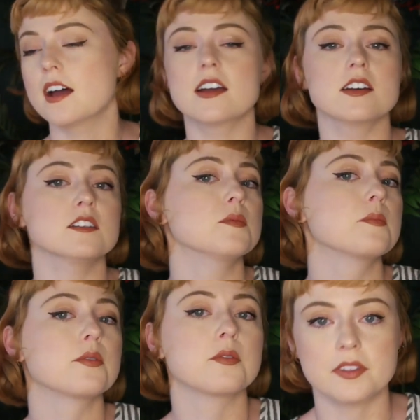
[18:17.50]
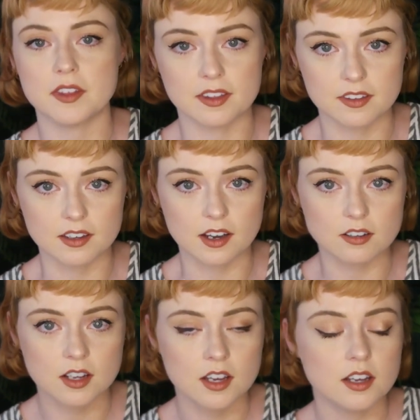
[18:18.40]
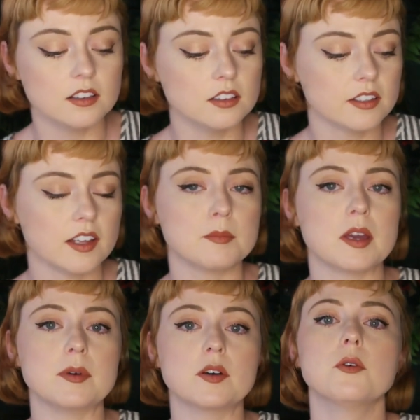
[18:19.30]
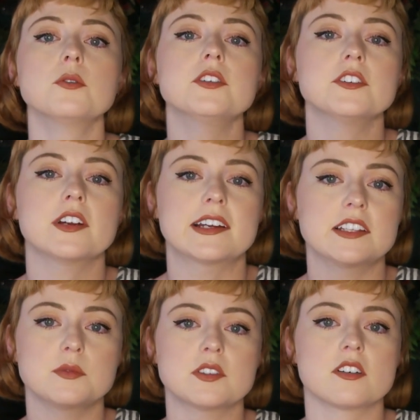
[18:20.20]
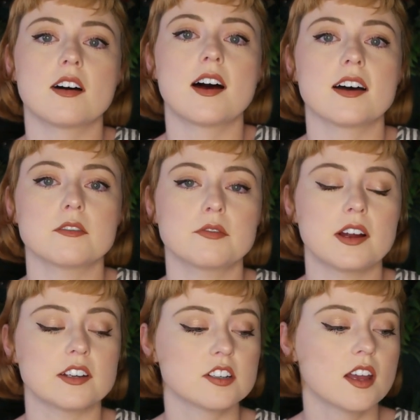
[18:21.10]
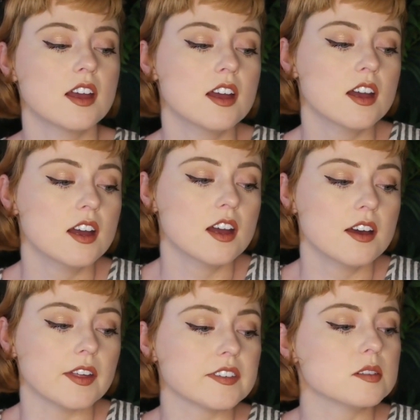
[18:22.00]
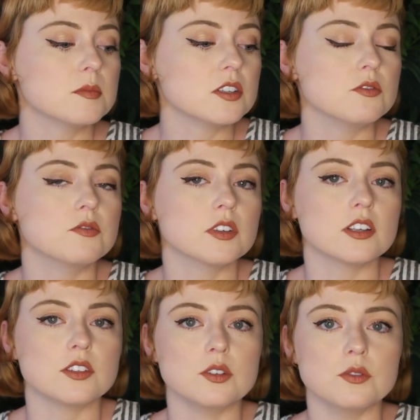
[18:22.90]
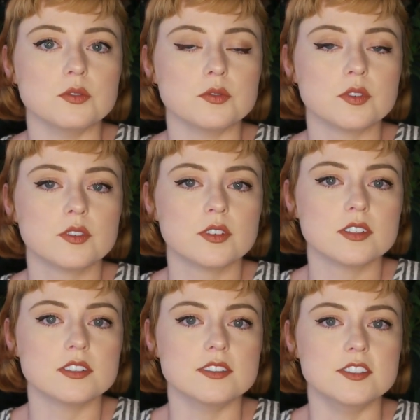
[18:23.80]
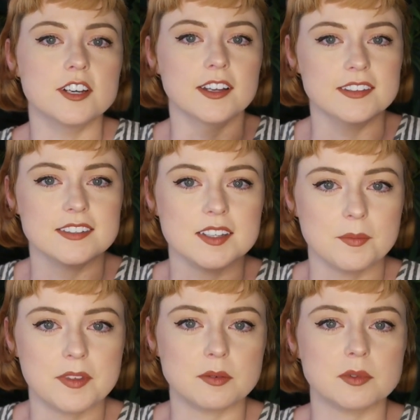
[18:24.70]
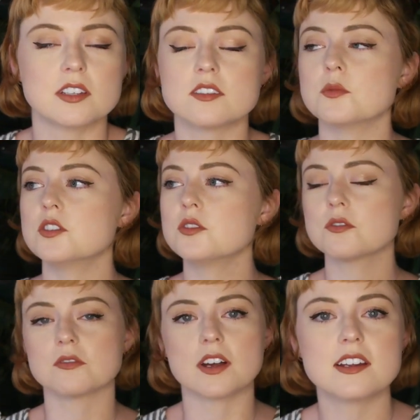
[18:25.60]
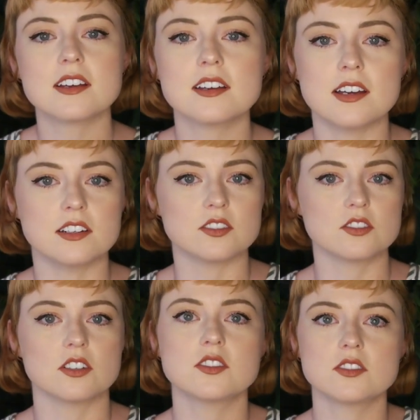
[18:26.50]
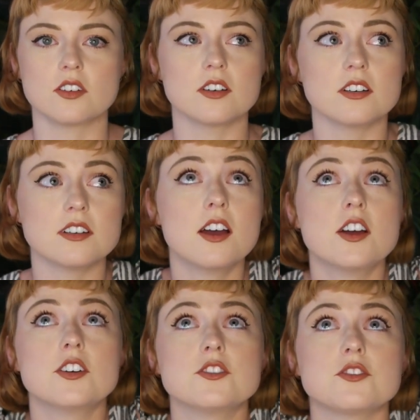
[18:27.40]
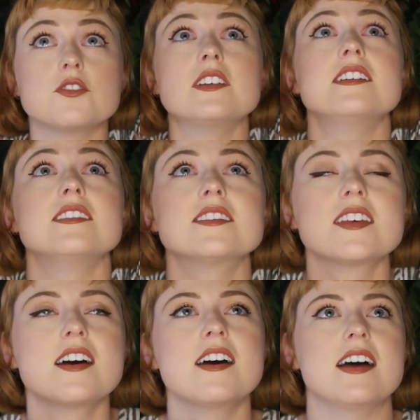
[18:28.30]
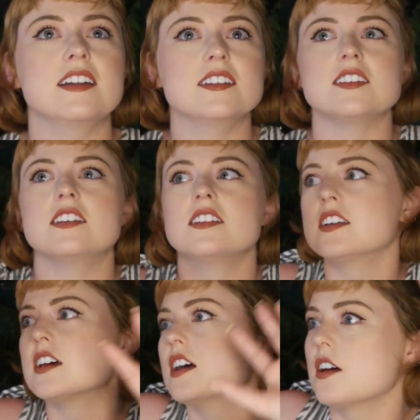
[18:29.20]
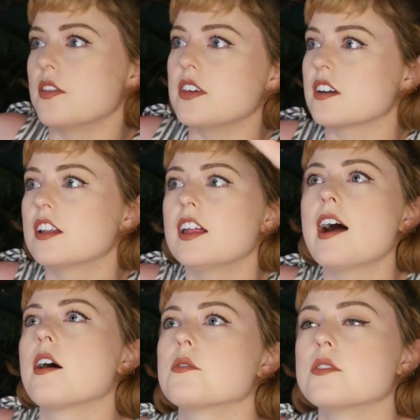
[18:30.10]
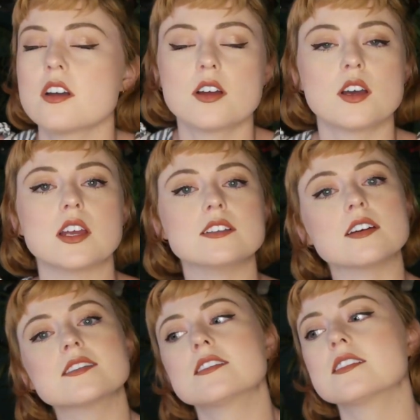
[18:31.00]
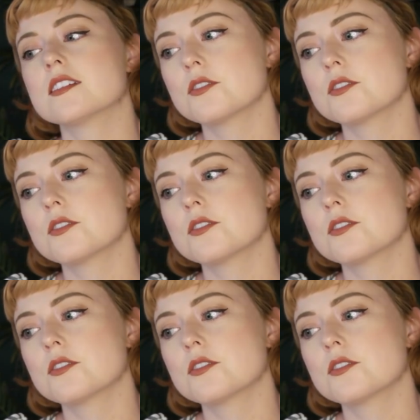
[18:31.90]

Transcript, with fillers: and print that thing out look at that baby, hold it in your hands when it's all hot and fresh, that's going to make you feel like you've done something. Because when you're writing and it's just on screens and it's in the cloud, it doesn't